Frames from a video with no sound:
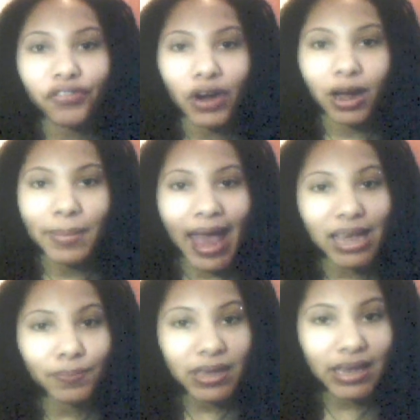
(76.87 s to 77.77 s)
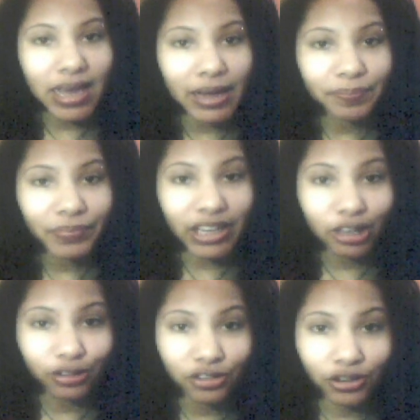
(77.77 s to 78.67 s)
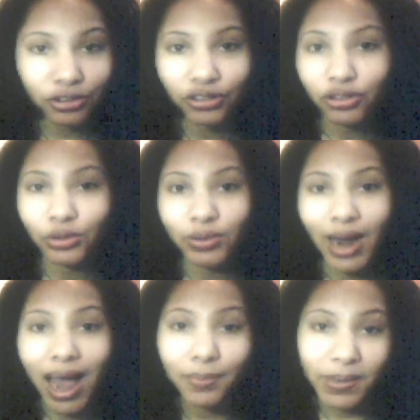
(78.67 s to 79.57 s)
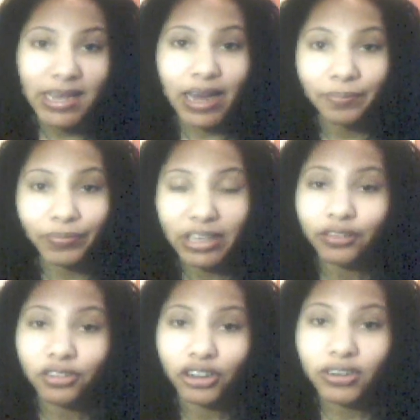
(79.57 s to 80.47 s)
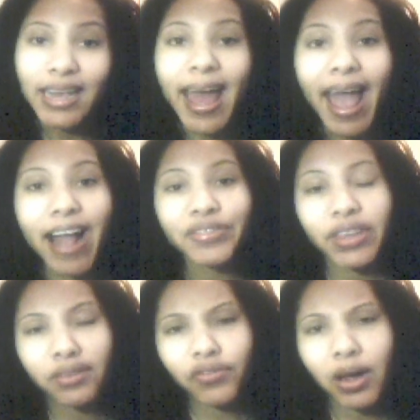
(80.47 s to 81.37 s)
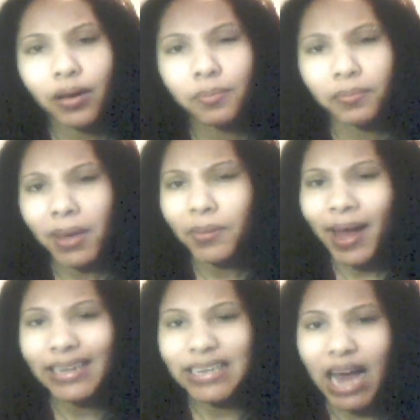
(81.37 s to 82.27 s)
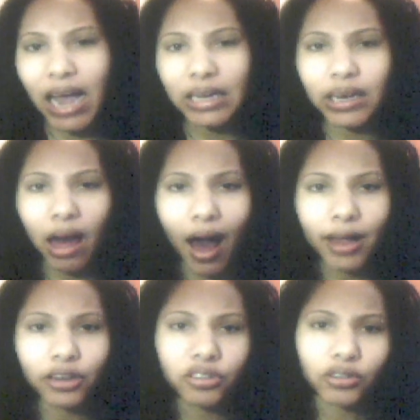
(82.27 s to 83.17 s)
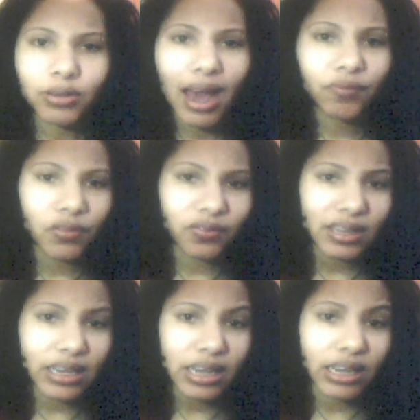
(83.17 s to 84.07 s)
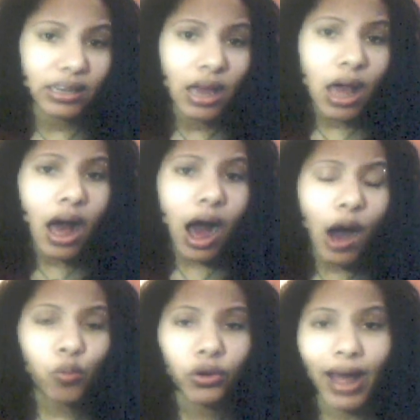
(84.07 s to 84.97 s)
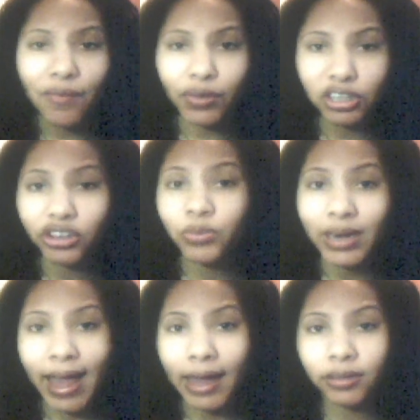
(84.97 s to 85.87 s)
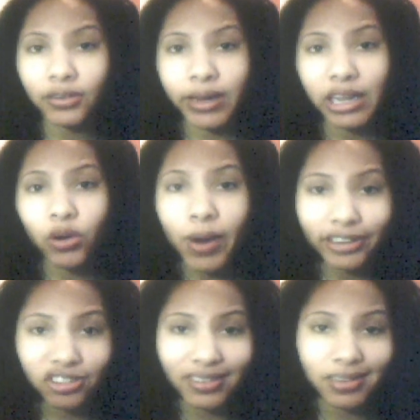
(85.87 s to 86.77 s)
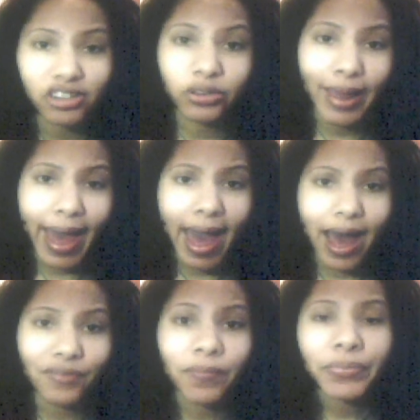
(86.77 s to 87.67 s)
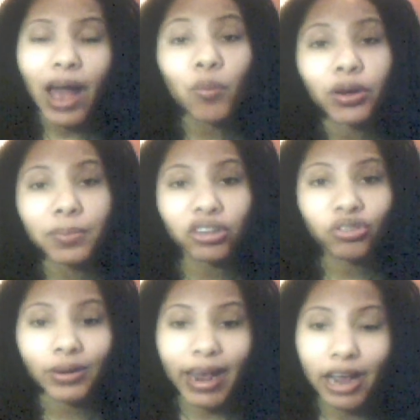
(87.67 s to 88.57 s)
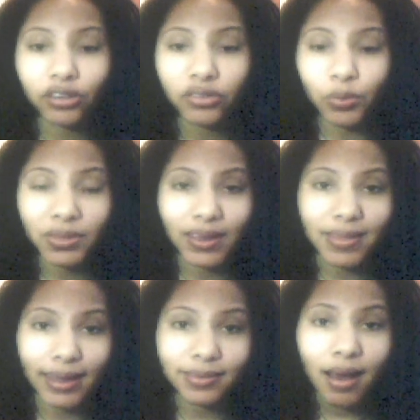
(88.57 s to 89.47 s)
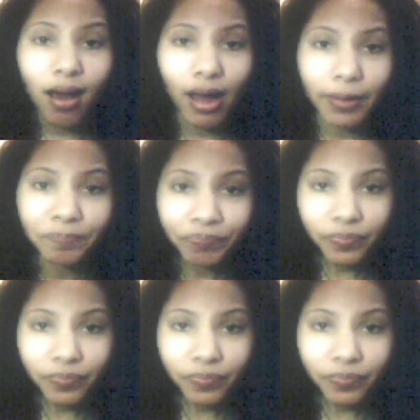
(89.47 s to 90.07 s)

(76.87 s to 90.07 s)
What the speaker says: from 8 p.m. Eastern to 9 p.m. Eastern. And then from maybe about 9 o'clock to 9:15, we'll have a Q&A, so any questions that you have, I want to be sure to answer it within that time.